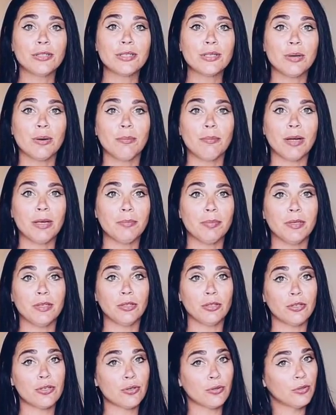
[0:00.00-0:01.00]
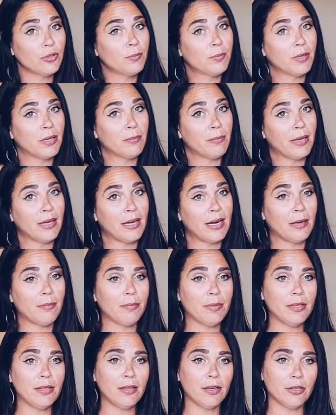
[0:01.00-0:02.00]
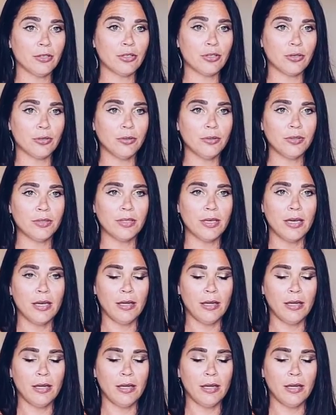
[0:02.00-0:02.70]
so it might be your truth, but it may not be their truth.